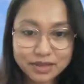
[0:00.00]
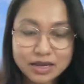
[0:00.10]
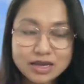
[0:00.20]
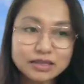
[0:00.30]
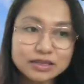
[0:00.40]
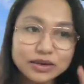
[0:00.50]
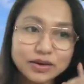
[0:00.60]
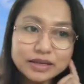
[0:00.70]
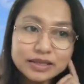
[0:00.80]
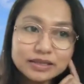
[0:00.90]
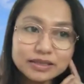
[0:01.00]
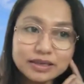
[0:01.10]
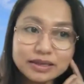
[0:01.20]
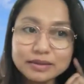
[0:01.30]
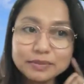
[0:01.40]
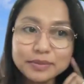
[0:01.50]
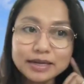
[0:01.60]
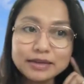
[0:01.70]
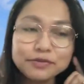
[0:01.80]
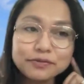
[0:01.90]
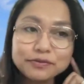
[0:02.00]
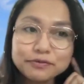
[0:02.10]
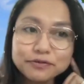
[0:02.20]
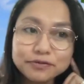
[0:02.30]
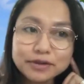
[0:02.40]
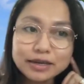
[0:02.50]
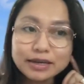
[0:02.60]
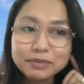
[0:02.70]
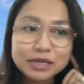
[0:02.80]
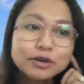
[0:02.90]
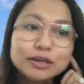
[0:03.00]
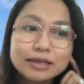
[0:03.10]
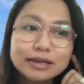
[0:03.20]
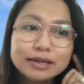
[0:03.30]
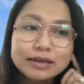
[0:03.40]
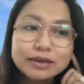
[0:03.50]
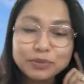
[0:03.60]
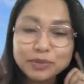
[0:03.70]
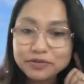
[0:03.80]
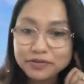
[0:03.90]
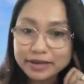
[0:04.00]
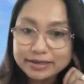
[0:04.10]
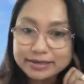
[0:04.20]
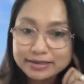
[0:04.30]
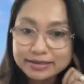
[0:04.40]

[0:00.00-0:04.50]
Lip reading: So I did my microneedling on my face,